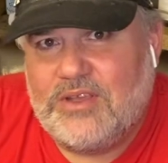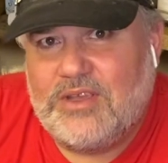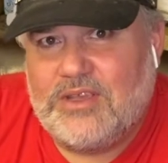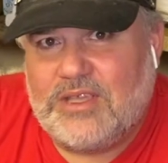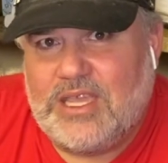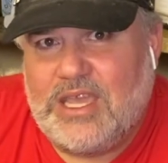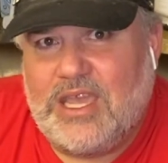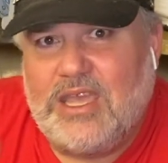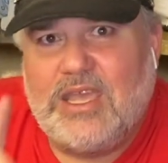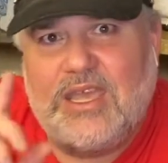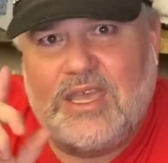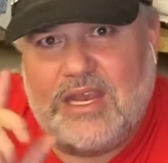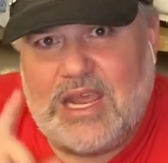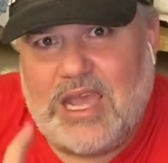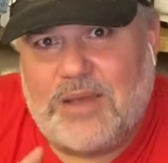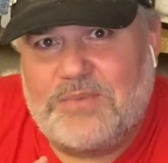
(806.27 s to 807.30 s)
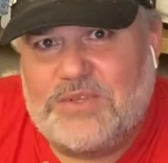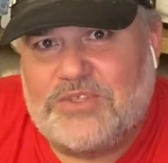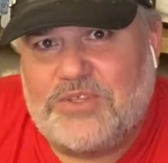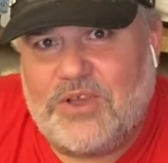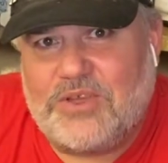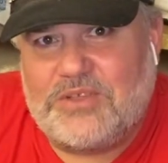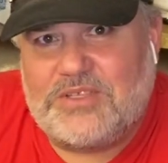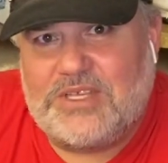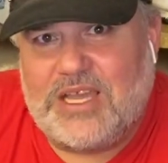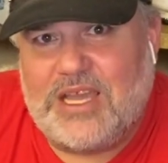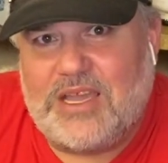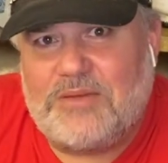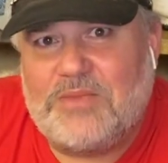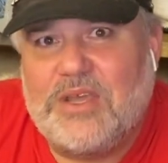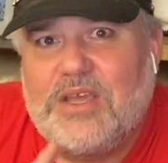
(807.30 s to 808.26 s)
Okay, it happens all the
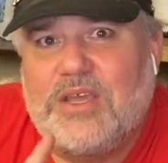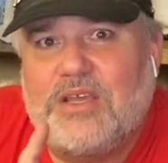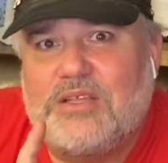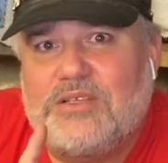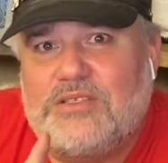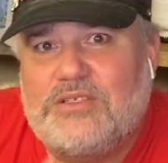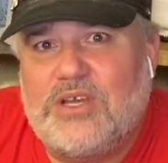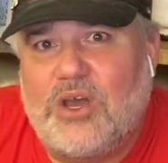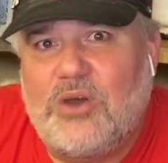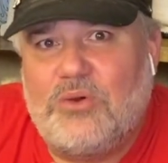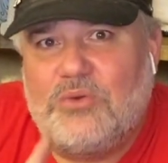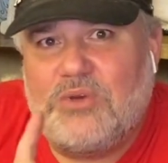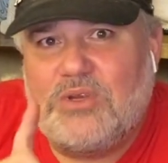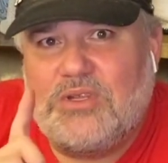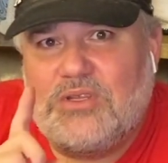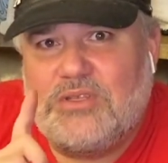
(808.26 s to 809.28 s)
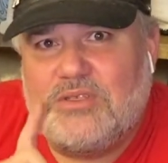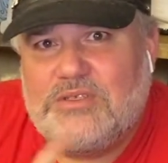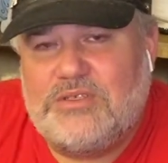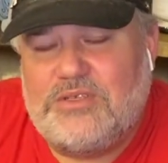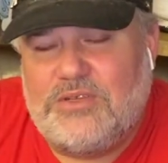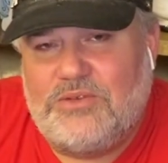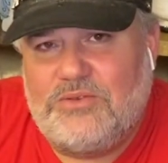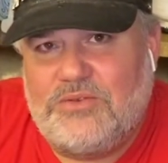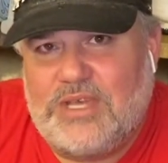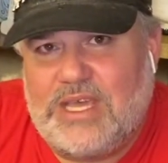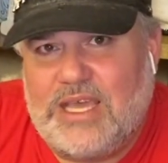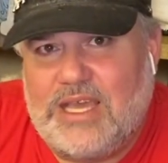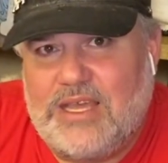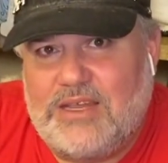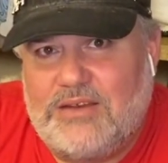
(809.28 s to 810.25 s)
time. Don't do
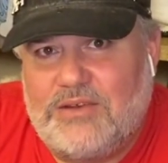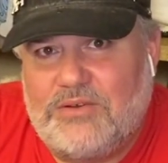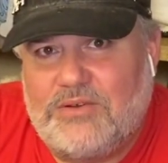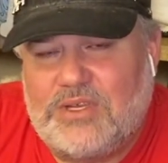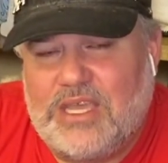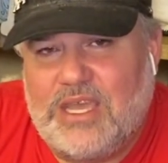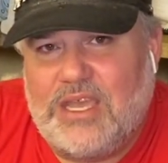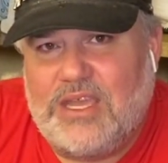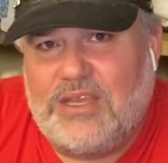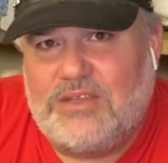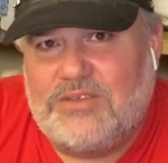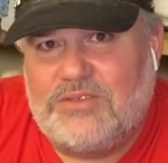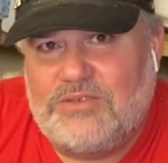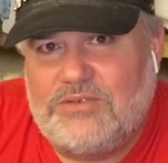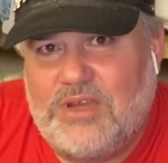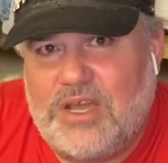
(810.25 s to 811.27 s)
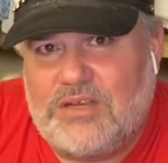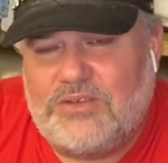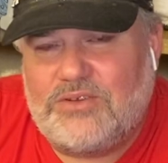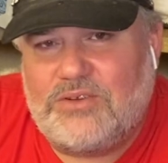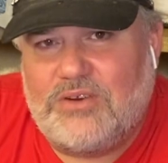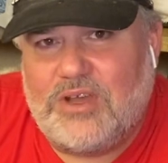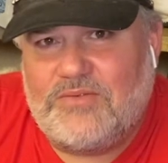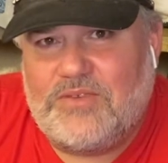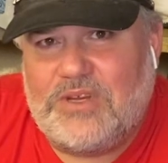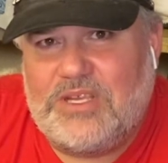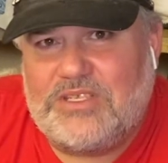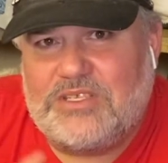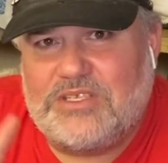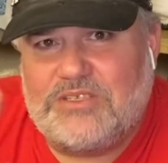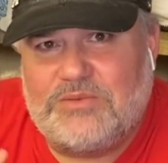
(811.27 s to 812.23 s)
that. Okay, do not turn off your heat
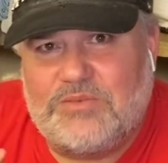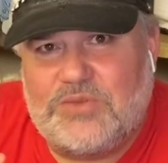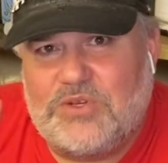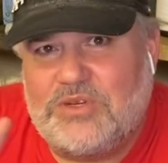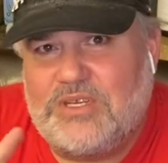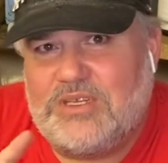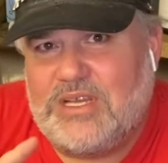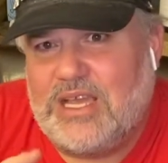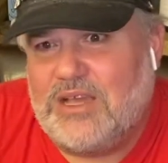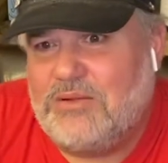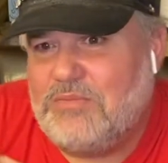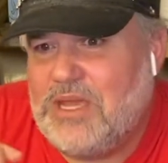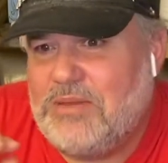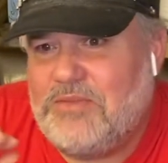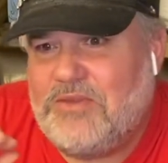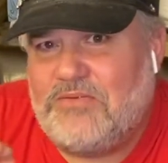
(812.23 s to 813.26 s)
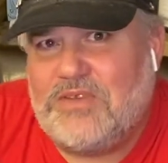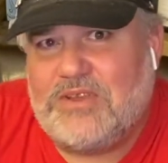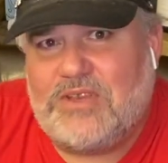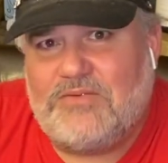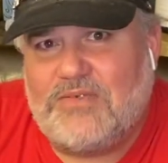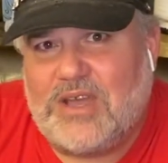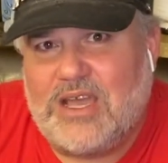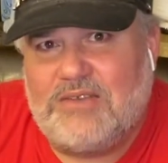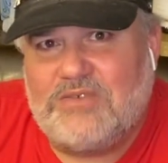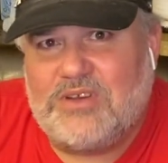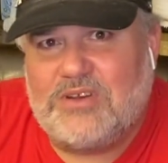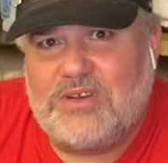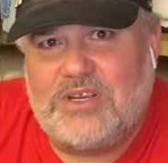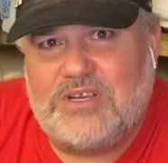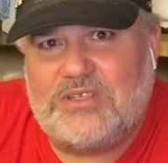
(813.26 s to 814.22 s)
system. Turn it down maybe 55
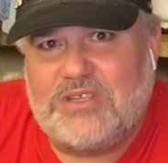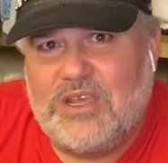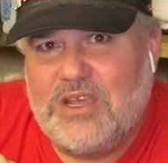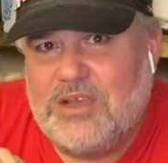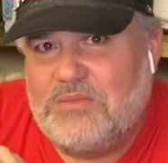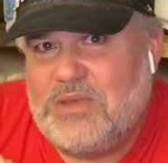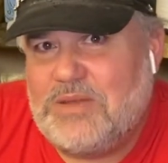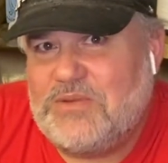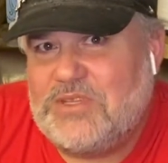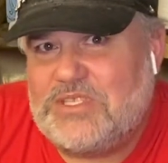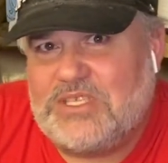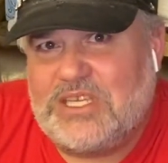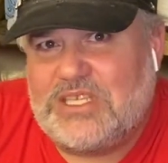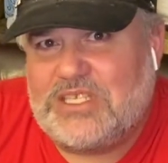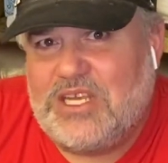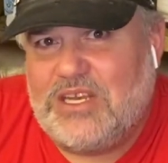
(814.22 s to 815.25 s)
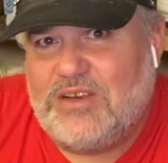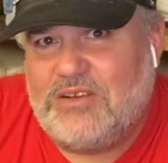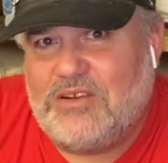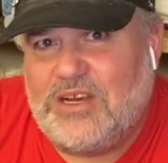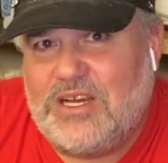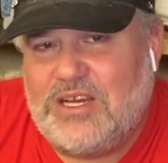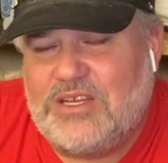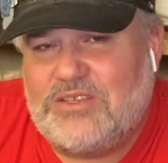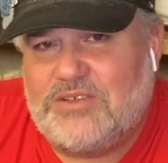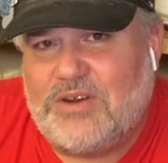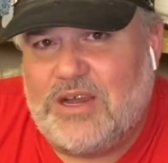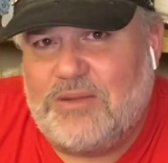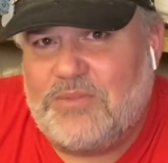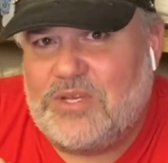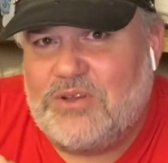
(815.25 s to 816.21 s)
degrees, maybe 60 degrees,
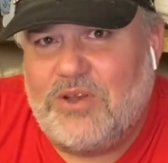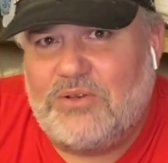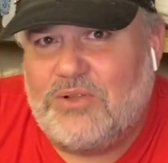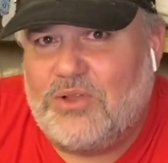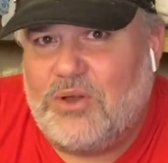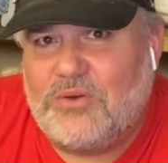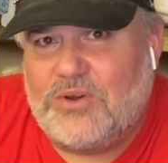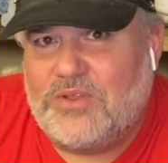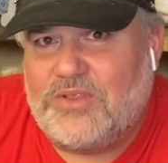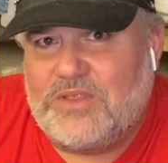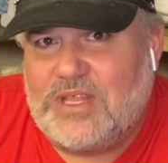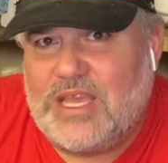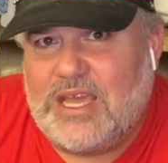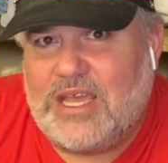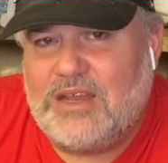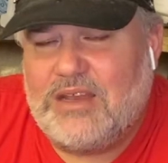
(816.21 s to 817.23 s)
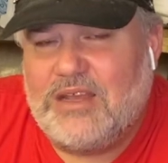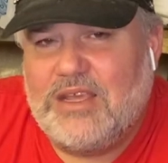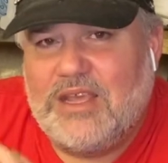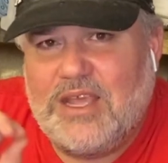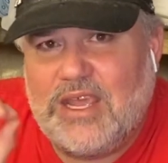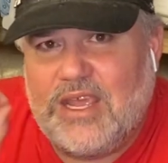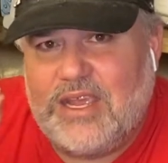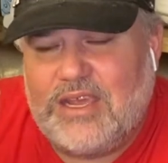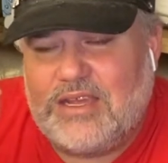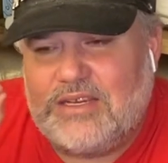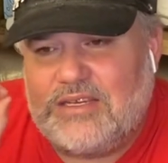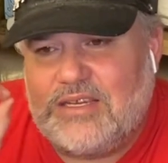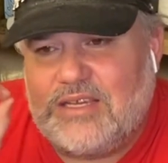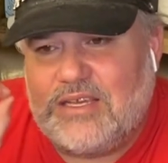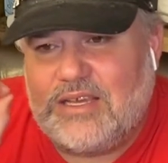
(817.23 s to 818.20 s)
right, but no lower than that,
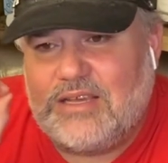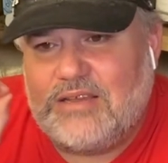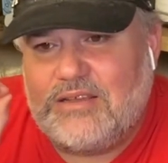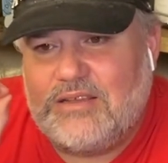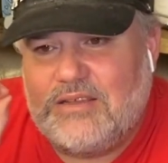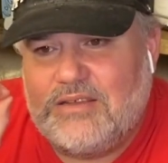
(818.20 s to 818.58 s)
and let